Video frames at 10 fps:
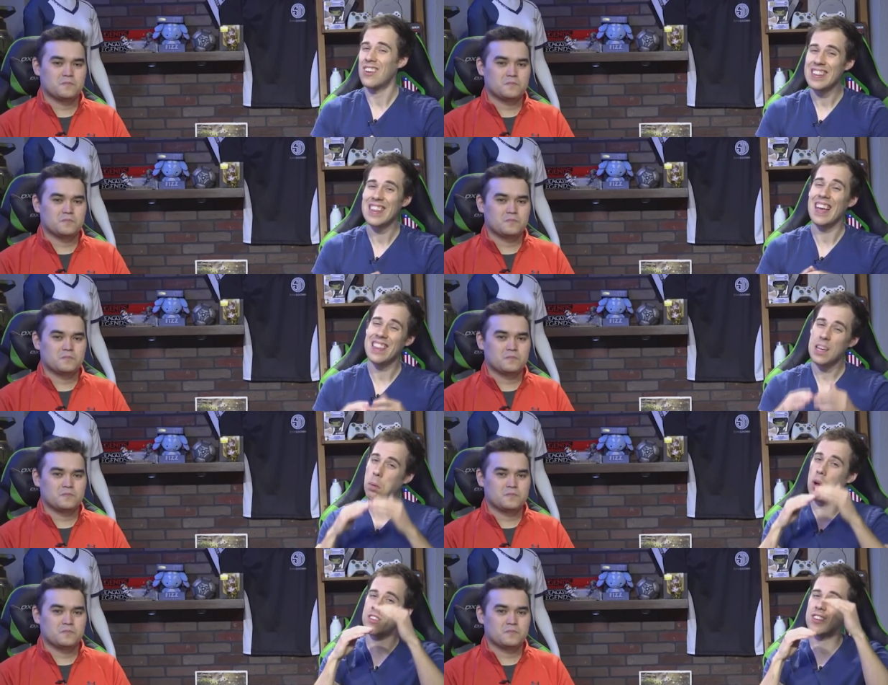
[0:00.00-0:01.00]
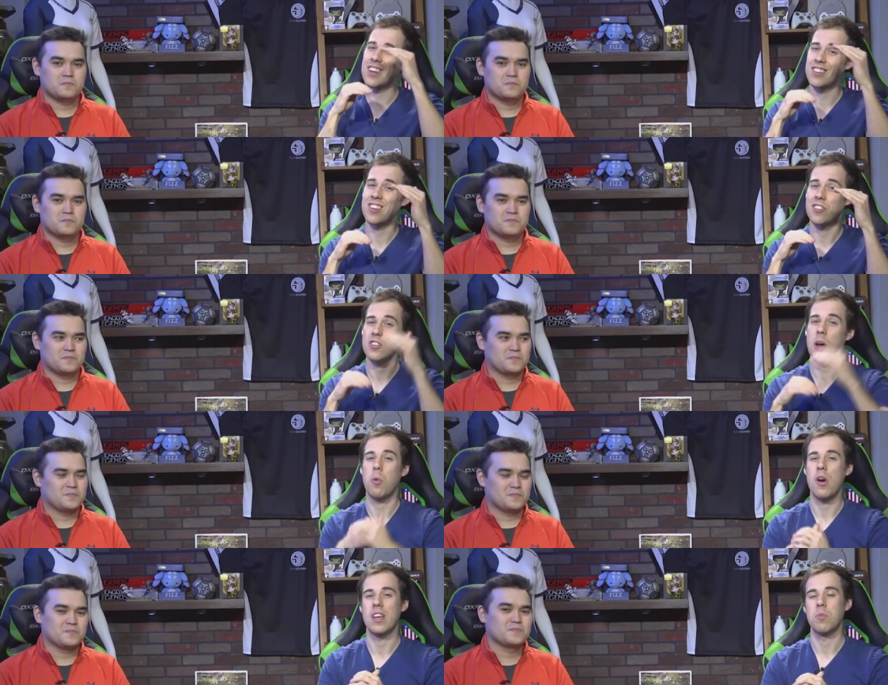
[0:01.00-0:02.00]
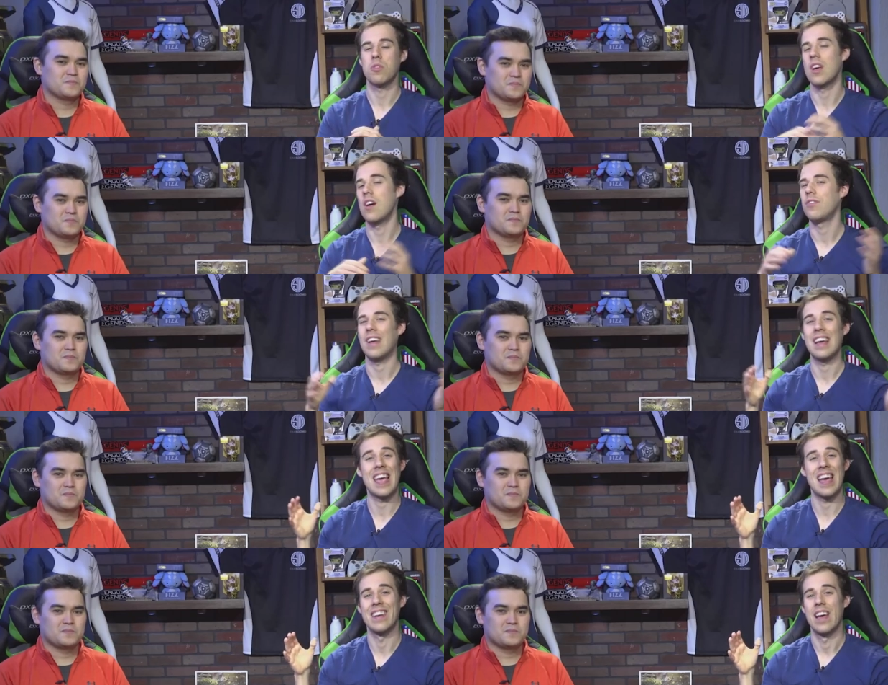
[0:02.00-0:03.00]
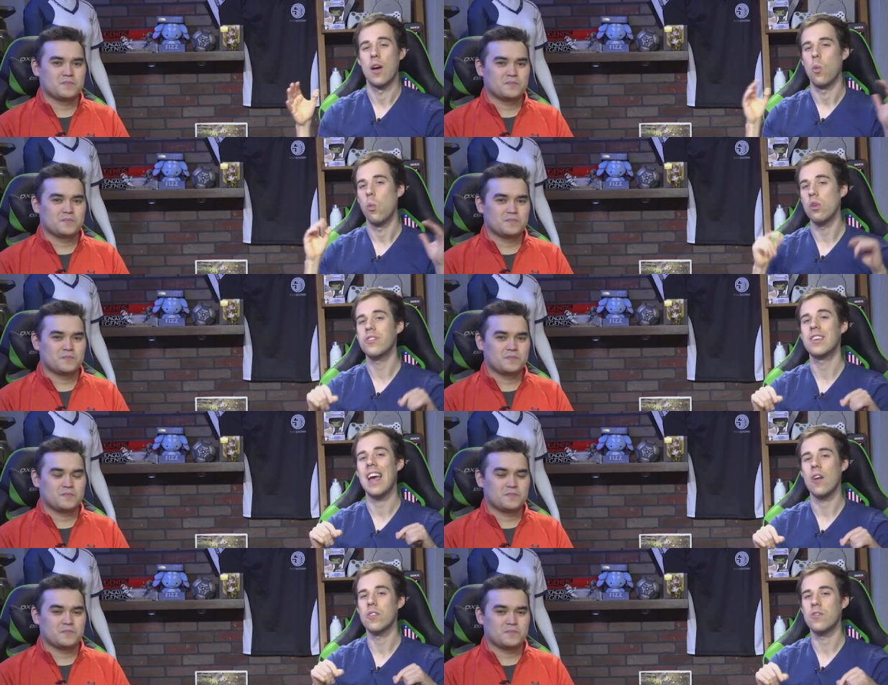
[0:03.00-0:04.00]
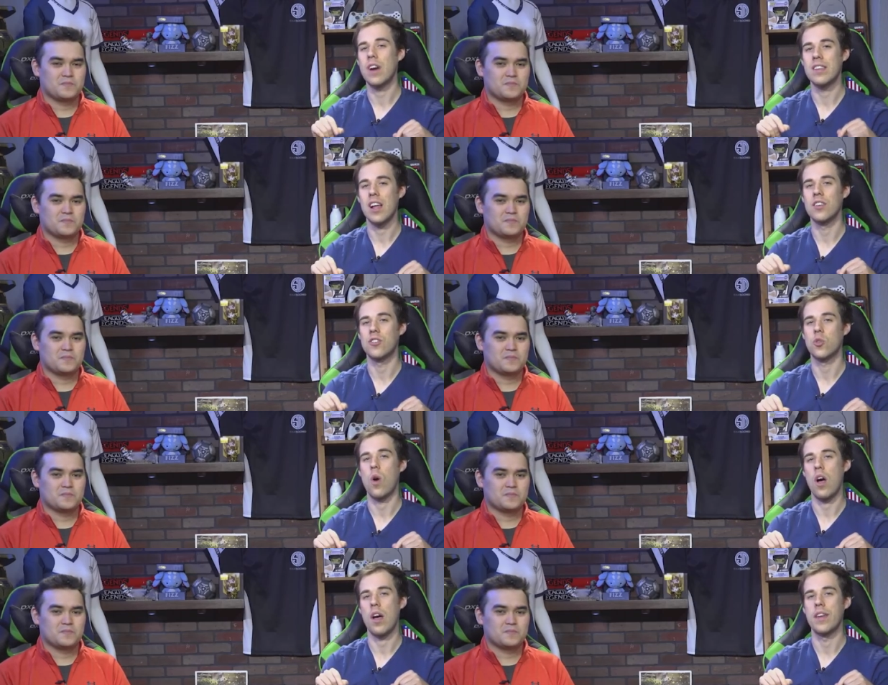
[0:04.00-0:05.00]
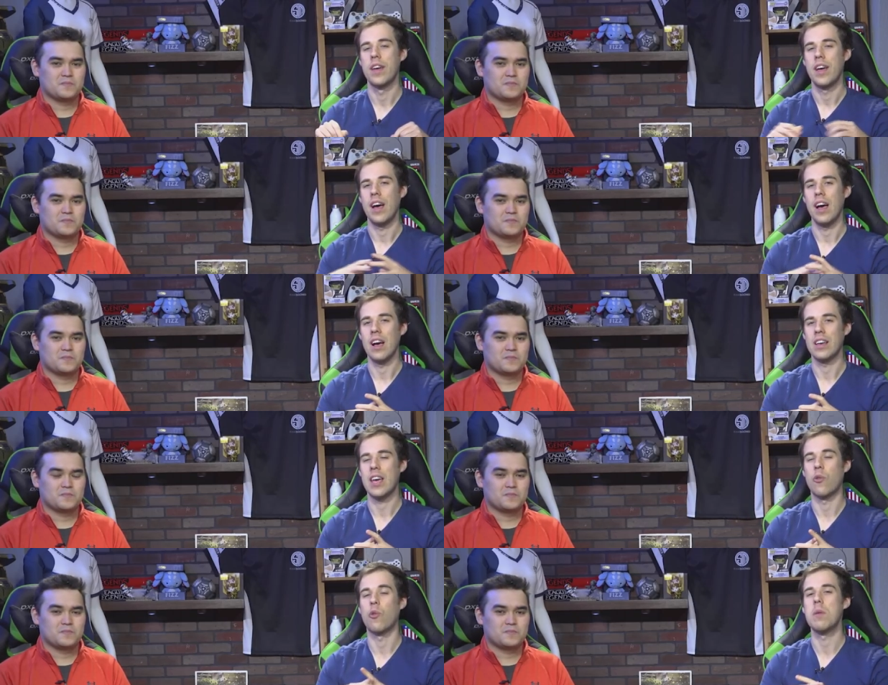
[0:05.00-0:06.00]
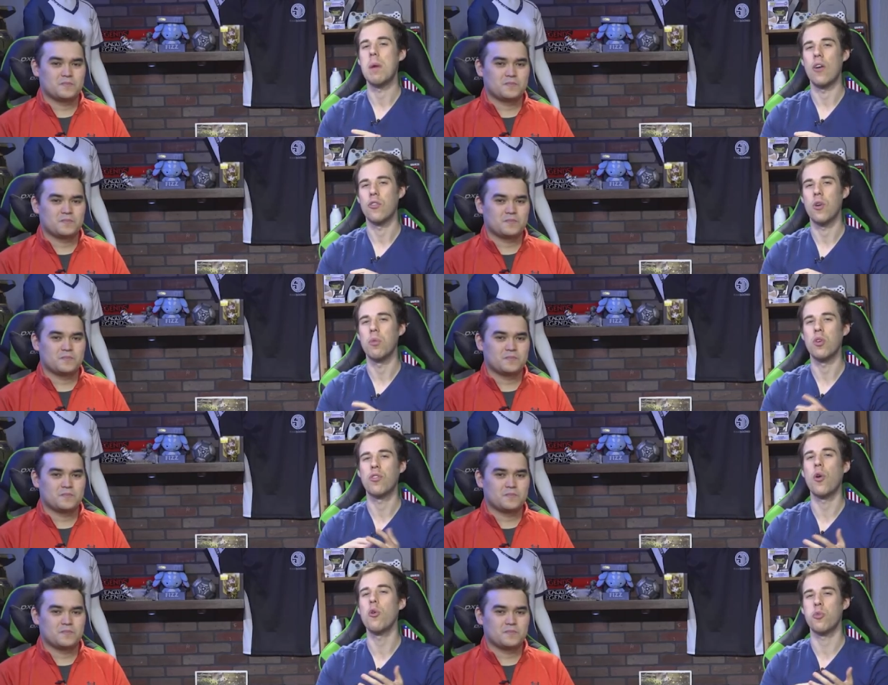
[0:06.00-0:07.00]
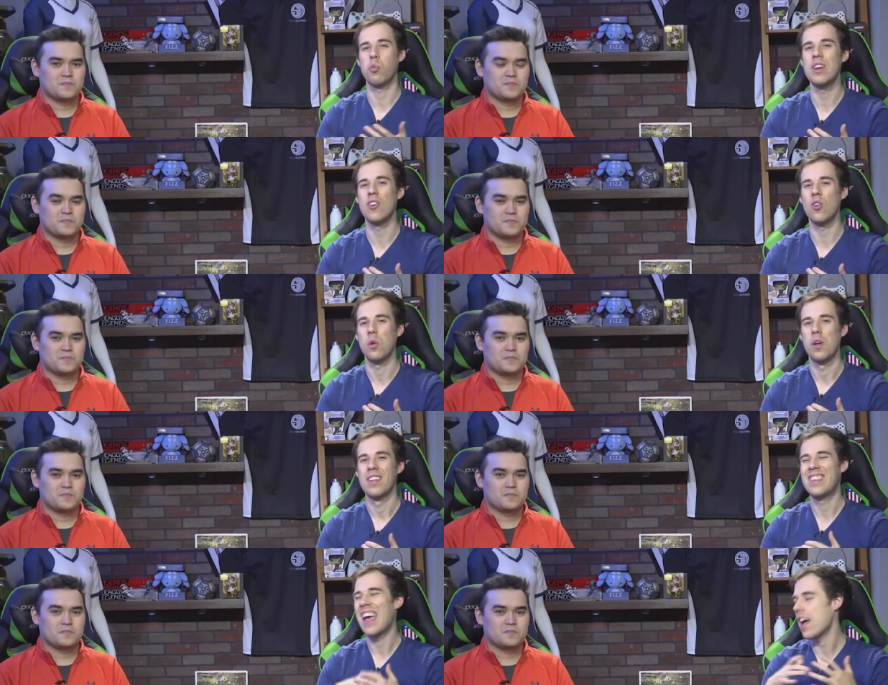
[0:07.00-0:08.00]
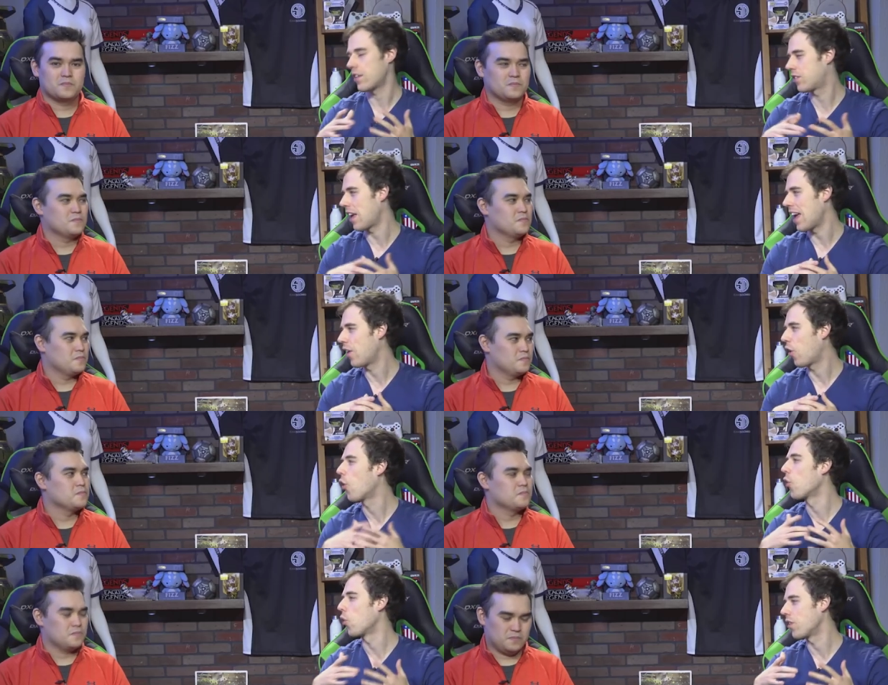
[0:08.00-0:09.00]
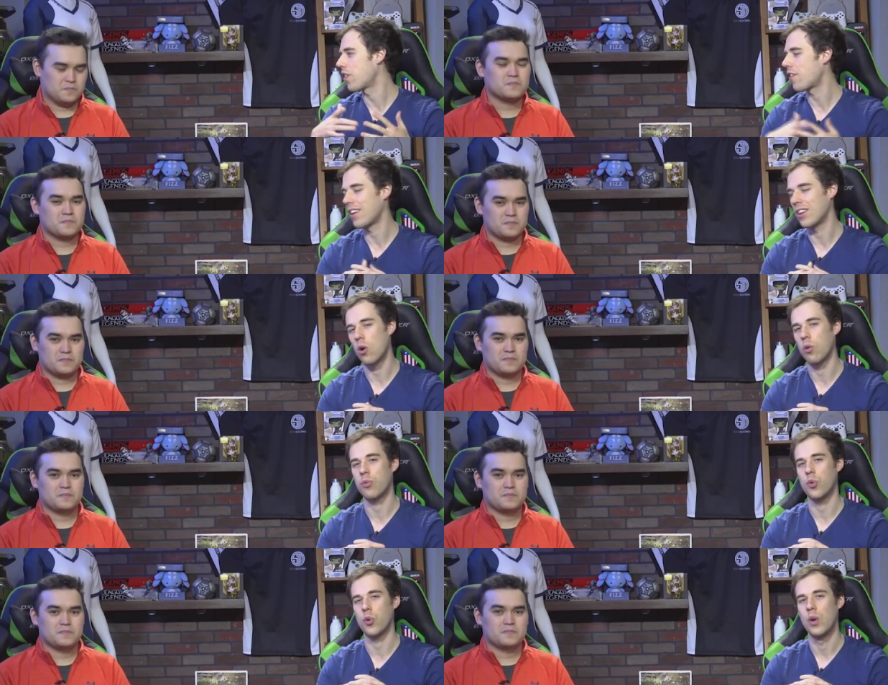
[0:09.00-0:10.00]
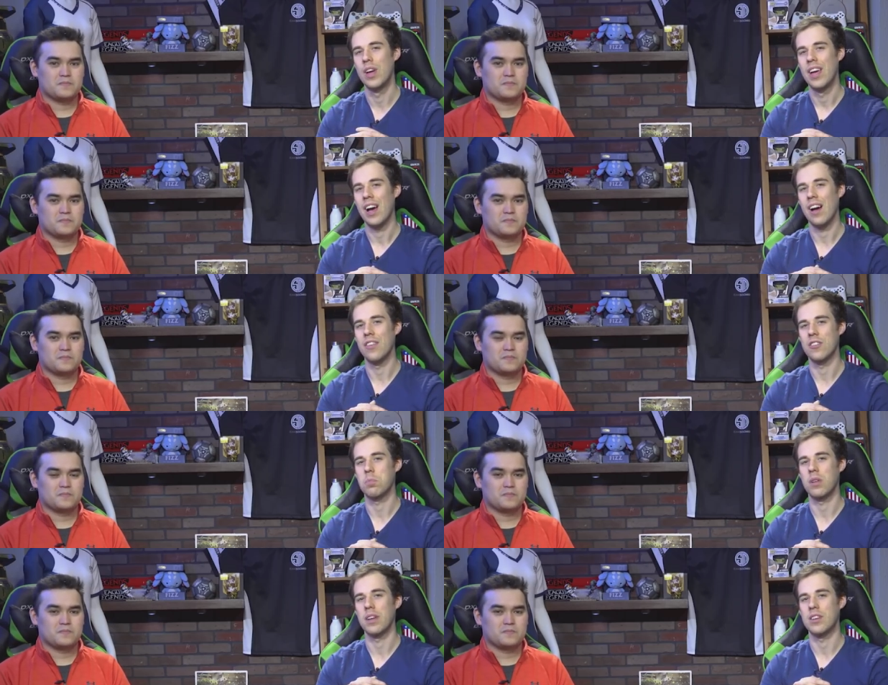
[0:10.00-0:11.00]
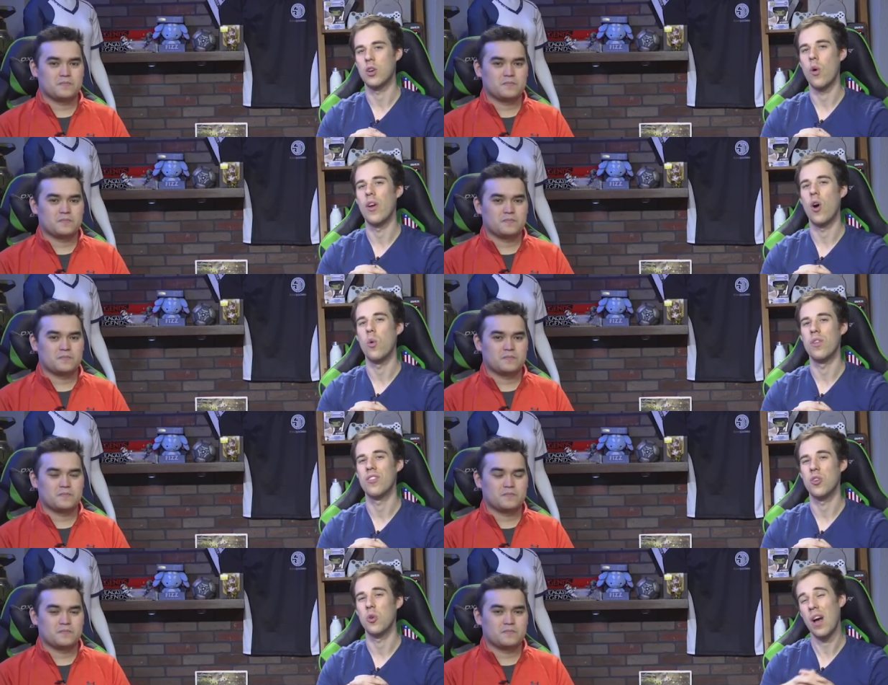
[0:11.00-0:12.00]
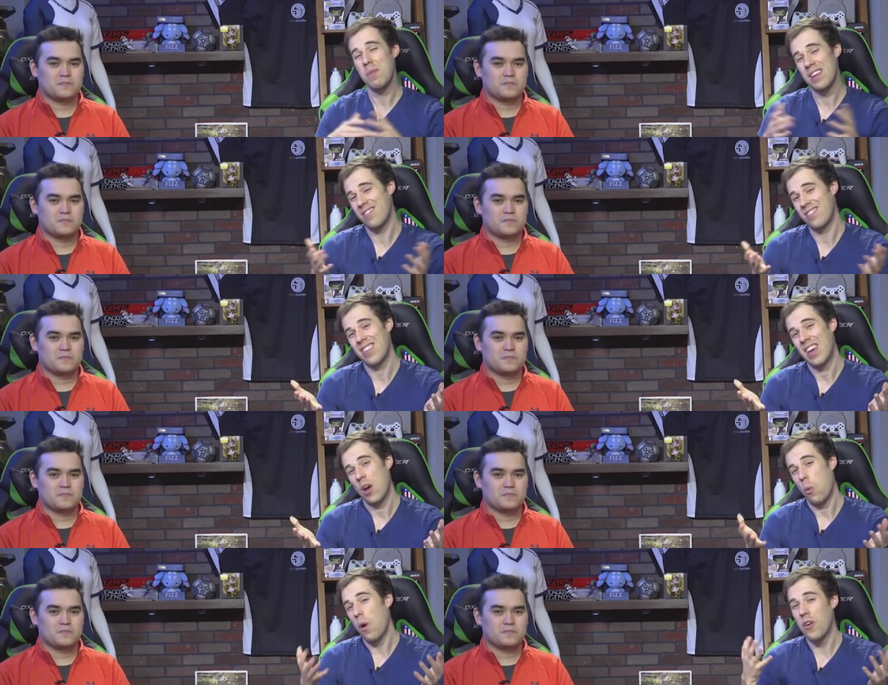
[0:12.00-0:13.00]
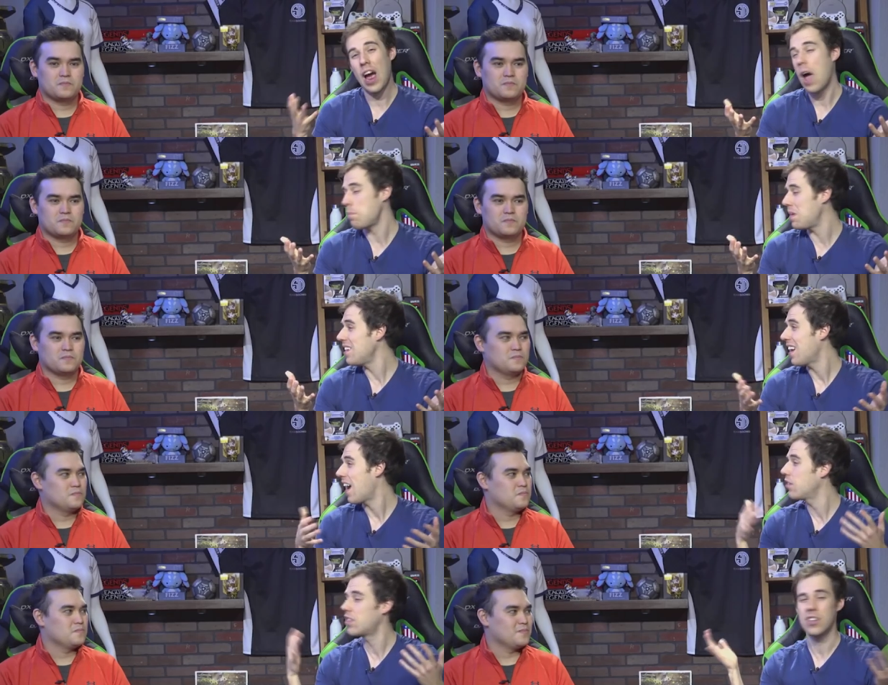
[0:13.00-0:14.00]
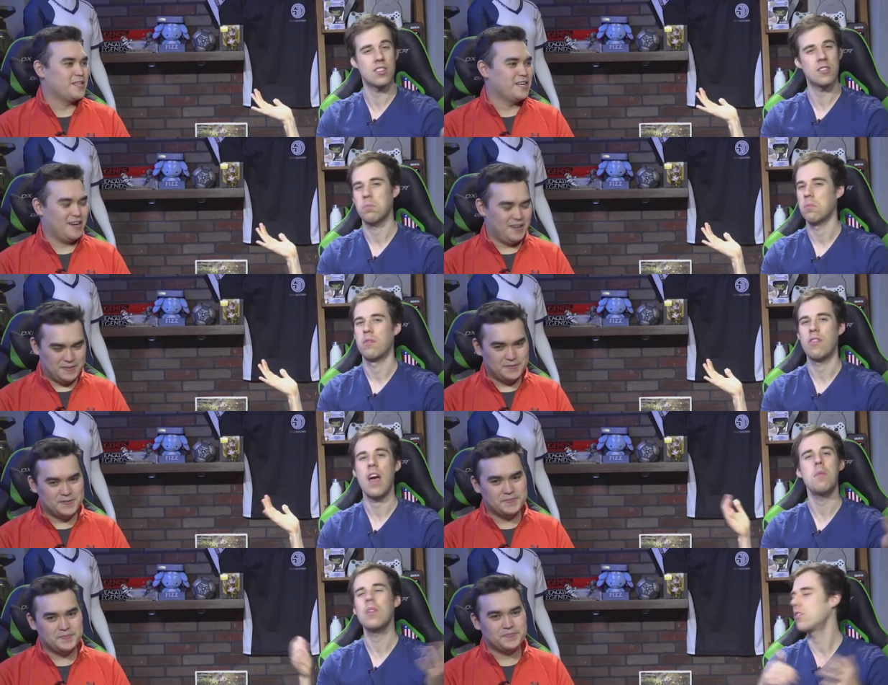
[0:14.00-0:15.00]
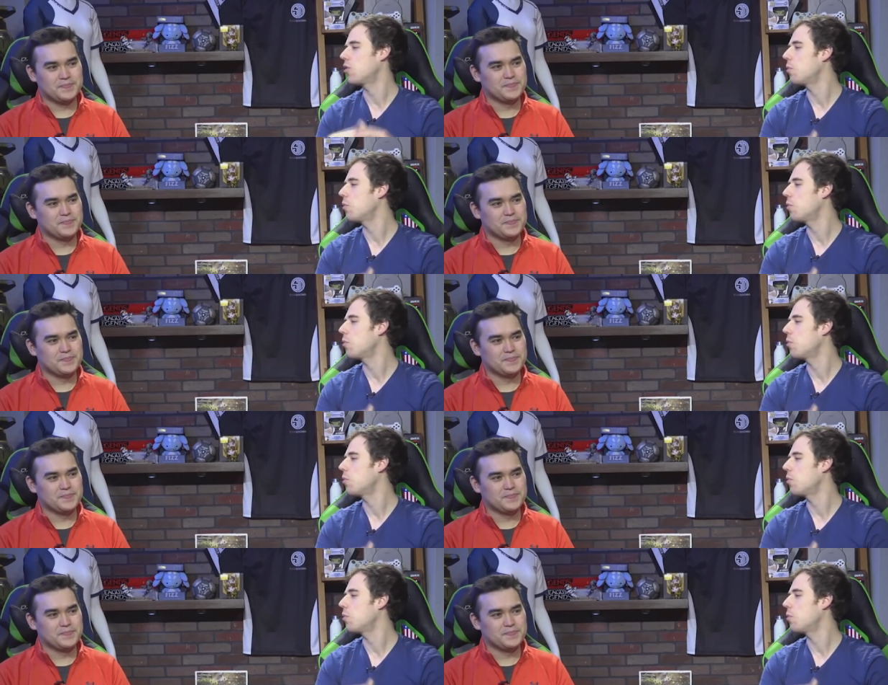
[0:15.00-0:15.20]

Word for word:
Speaker 1: though, I, th- I think Perkz is going to start separating himself again. We'll see how this Vitality squad uh, can rebound from their first real test and hurdle that they've had to go through uh, this split going 0-2. I mean, when they're happy, everything's yeah. fabulous.